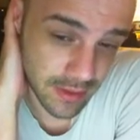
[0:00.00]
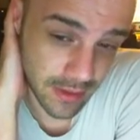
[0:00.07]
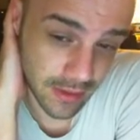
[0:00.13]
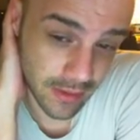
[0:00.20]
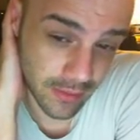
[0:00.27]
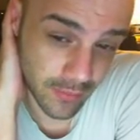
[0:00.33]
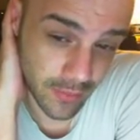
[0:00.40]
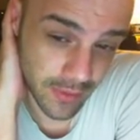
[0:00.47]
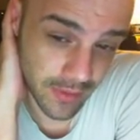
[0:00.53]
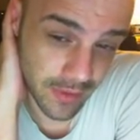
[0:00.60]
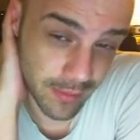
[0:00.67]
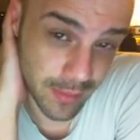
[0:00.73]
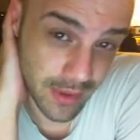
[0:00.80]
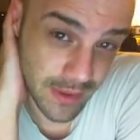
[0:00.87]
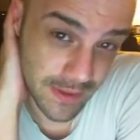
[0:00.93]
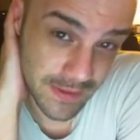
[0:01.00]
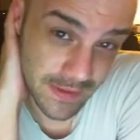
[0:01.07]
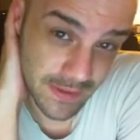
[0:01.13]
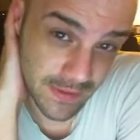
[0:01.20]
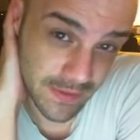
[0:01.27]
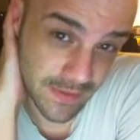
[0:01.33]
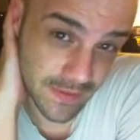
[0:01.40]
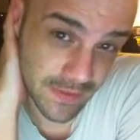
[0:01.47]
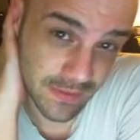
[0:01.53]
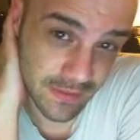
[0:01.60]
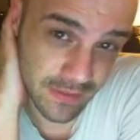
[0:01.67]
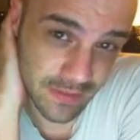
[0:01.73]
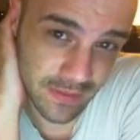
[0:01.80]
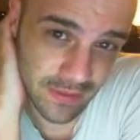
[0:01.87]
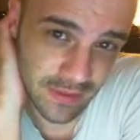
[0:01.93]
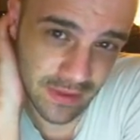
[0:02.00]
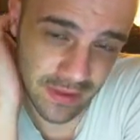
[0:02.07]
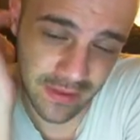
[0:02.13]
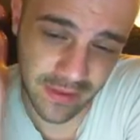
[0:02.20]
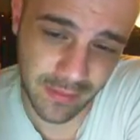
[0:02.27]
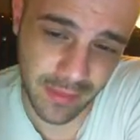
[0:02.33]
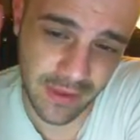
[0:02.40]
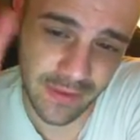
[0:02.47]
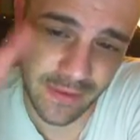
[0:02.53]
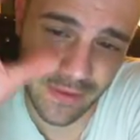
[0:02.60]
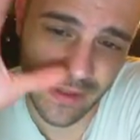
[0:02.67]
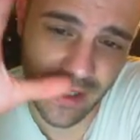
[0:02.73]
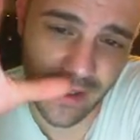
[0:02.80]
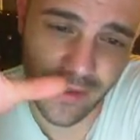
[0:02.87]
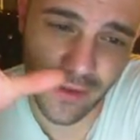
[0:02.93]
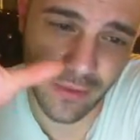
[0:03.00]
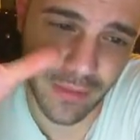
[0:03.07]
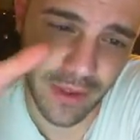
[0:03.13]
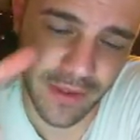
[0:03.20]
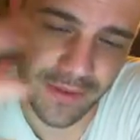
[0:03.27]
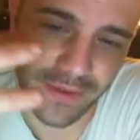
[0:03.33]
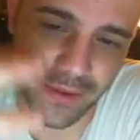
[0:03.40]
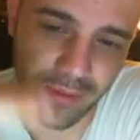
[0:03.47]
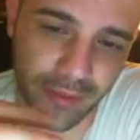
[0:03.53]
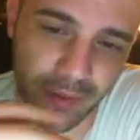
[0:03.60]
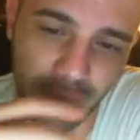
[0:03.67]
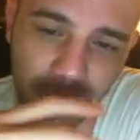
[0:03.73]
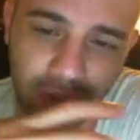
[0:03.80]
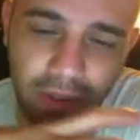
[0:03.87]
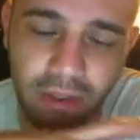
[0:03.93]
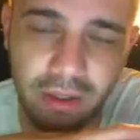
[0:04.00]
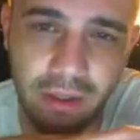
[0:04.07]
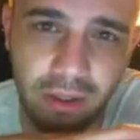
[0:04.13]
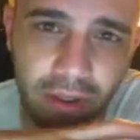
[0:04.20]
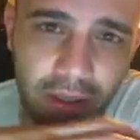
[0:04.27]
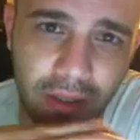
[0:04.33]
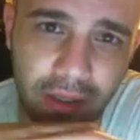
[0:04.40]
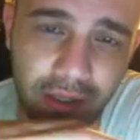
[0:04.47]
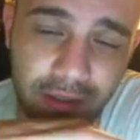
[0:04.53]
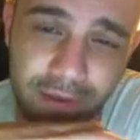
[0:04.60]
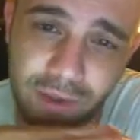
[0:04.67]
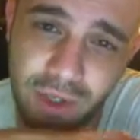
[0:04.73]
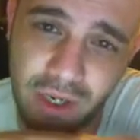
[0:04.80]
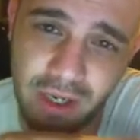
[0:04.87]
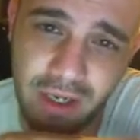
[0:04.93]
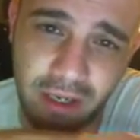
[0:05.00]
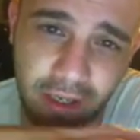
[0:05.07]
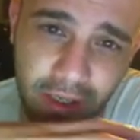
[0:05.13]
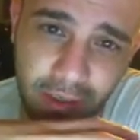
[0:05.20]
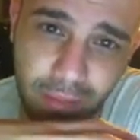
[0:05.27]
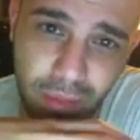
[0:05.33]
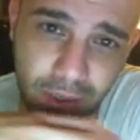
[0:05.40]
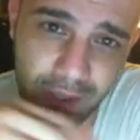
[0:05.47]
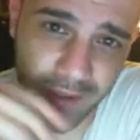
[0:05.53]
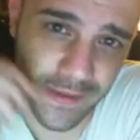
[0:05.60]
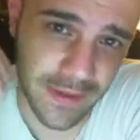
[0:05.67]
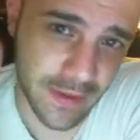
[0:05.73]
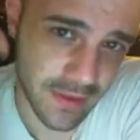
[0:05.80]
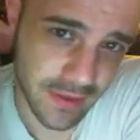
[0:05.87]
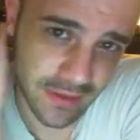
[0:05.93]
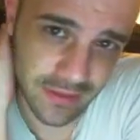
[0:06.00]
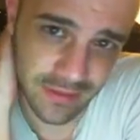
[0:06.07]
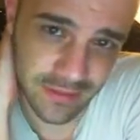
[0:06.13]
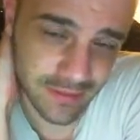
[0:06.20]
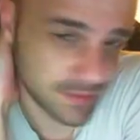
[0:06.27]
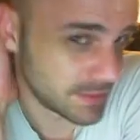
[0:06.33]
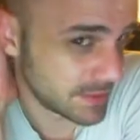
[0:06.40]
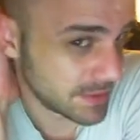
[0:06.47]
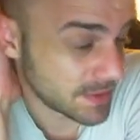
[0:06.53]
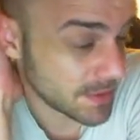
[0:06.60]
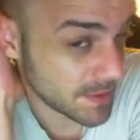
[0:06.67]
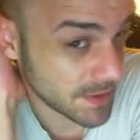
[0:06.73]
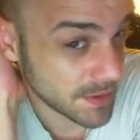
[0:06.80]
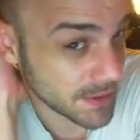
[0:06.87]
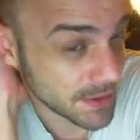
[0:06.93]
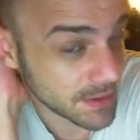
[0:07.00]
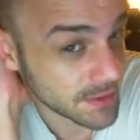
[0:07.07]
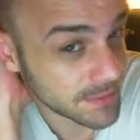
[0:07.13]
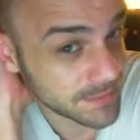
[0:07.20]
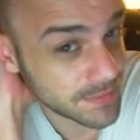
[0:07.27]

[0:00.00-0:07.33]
one of the bosses, kind of like a big statue monster, but has gigantic breasts in the center.